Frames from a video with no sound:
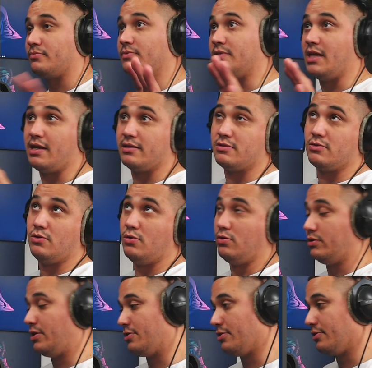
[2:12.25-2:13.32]
That's a whole
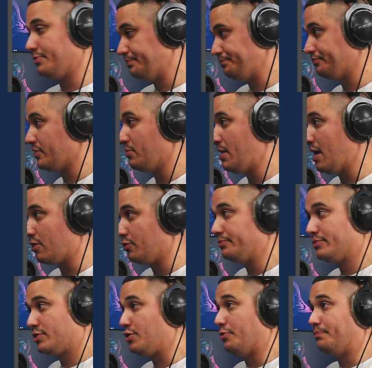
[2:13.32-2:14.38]
nother debacle.
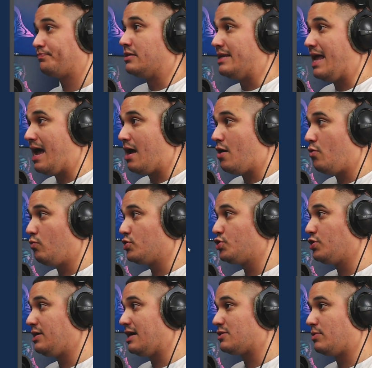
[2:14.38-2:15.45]
So now what you
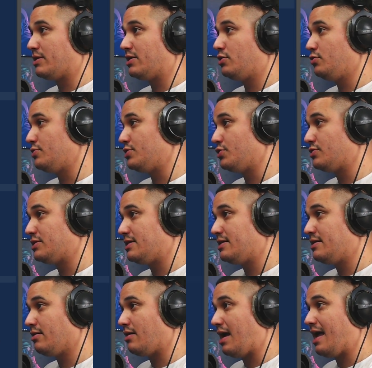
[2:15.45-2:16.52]
guys want to do is you see
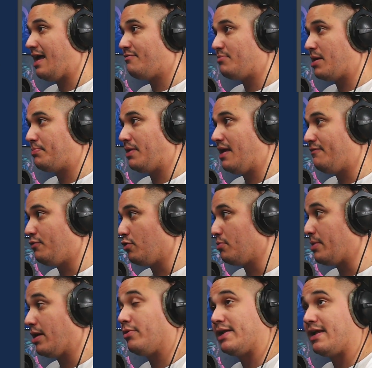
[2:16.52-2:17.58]
here, I have my platform.
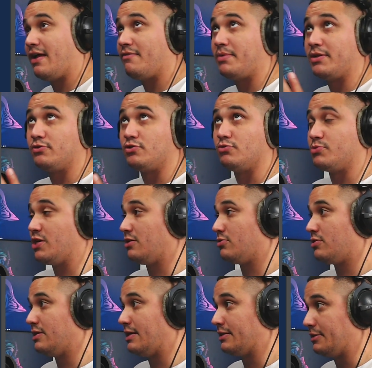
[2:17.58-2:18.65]
I already have my YouTube channel
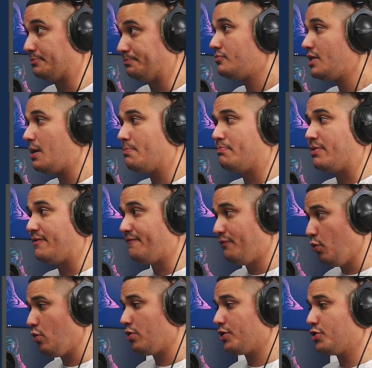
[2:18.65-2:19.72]
connected
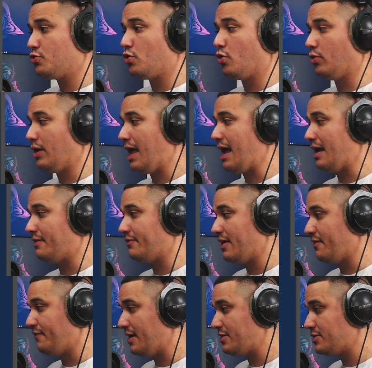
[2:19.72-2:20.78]
before you go live,
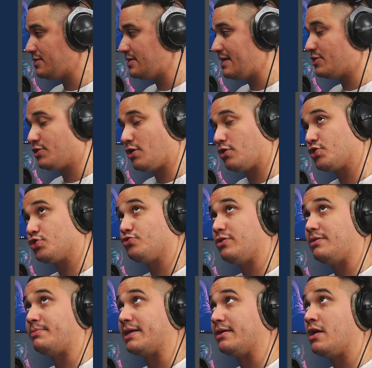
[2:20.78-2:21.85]
if I just say start
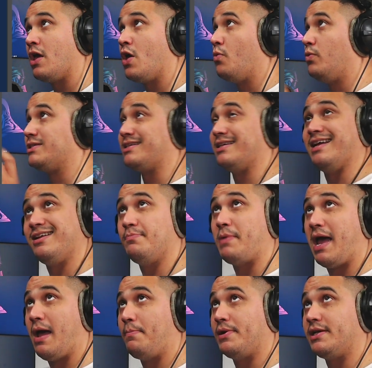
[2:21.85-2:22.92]
streaming, what's going to end up
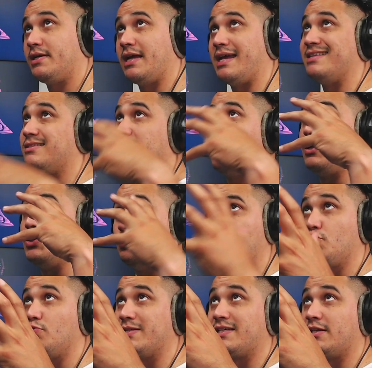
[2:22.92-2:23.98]
happening is
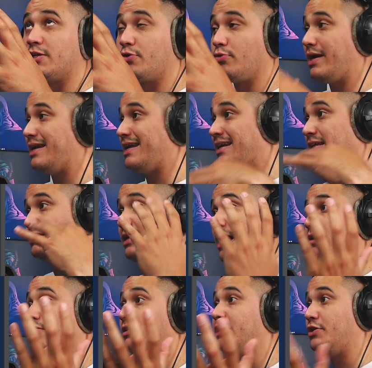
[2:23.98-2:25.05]
YouTube is going to create an
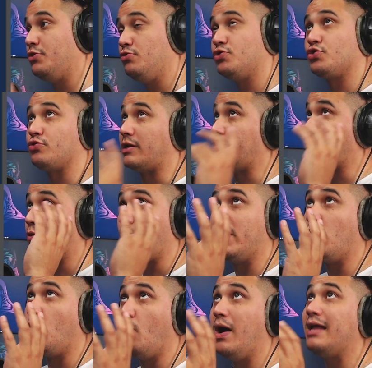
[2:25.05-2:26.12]
entirely new stream. We
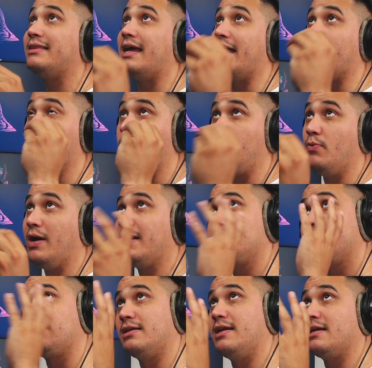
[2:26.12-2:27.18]
don't want that. We want it
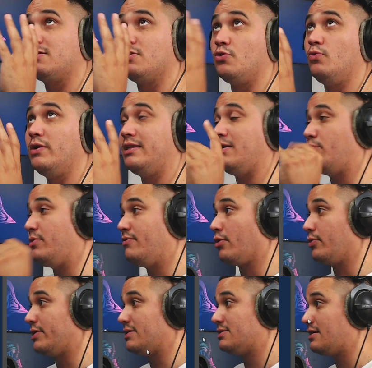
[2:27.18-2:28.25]
to connect to the one that we've
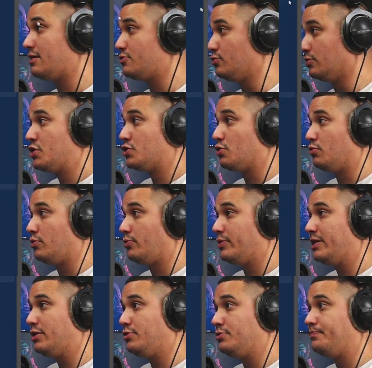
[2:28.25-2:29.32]
already scheduled. So what we
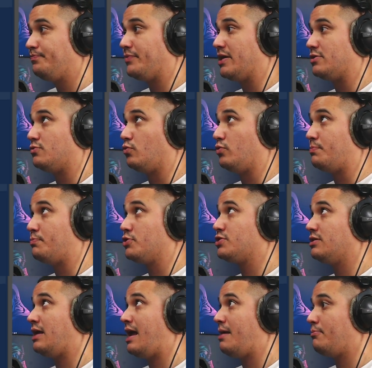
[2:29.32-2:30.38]
do is we push
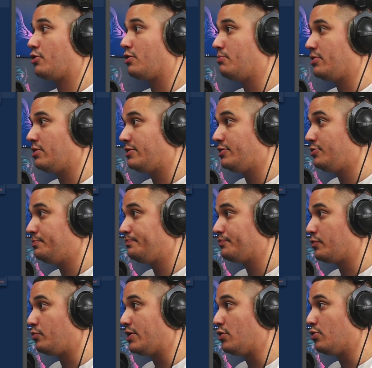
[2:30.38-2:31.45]
the hamburger menu,
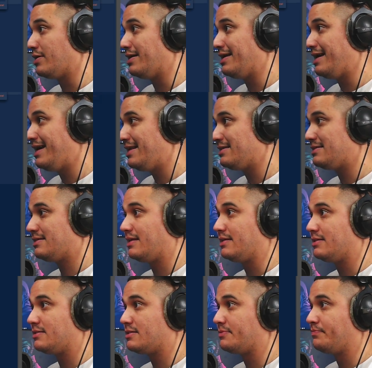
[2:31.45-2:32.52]
we go to edit
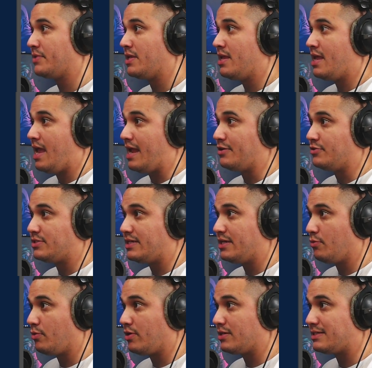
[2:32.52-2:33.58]
settings, and you see
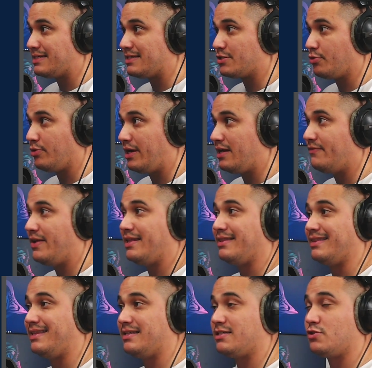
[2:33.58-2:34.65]
here where it says create
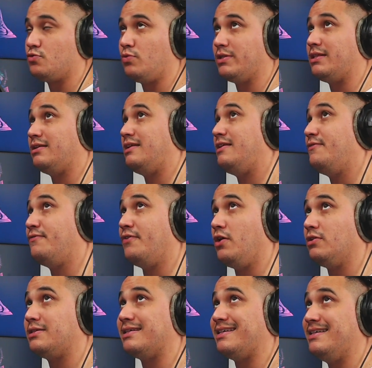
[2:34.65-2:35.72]
event, this is what the
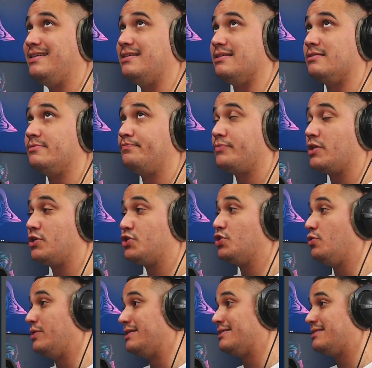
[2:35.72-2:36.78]
default is.
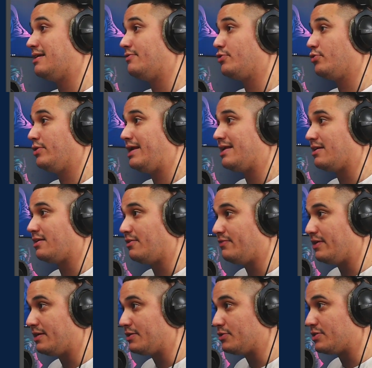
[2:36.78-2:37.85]
So instead of creating an
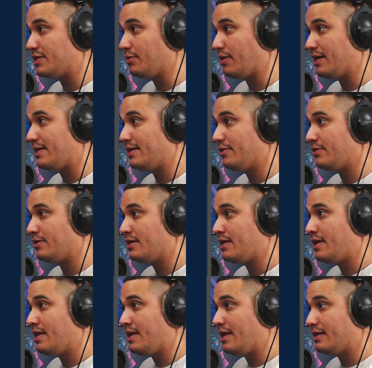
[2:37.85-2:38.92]
event, you see right here,
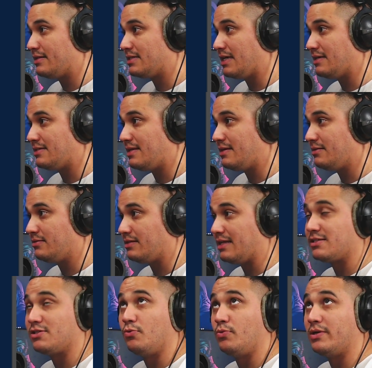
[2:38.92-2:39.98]
testing.
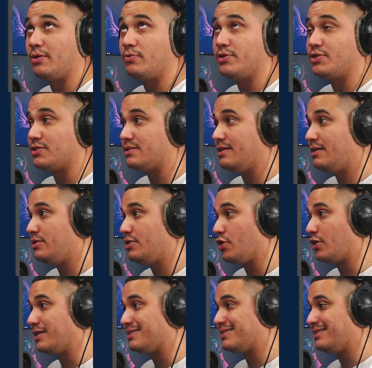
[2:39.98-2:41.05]
That's the one that we just did. You're
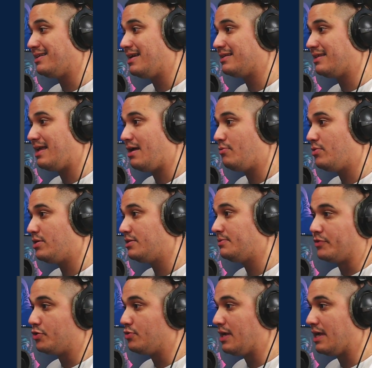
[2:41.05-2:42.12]
going to select that one.
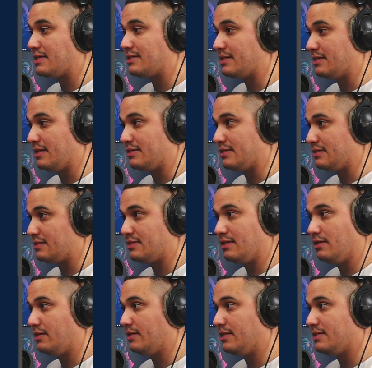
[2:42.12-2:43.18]
You guys can, it's
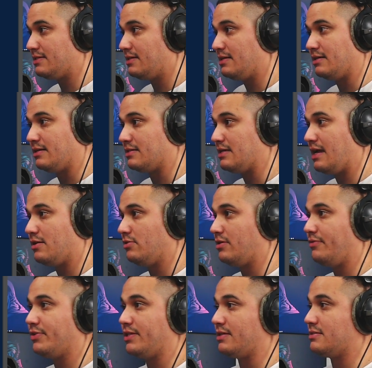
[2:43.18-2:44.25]
still unlisted and the title and
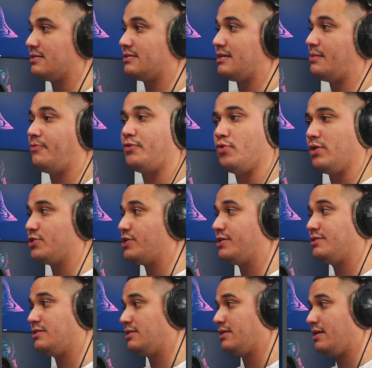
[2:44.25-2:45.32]
everything is the same. If you want to
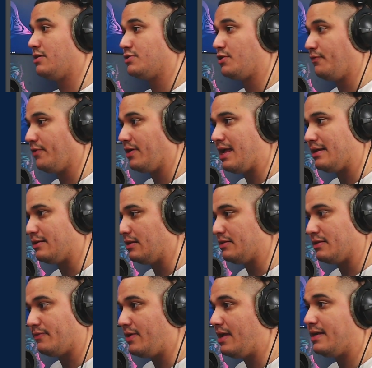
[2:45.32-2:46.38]
change anything else you forgot,
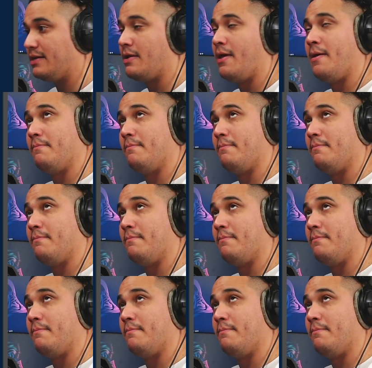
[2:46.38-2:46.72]
that's fine.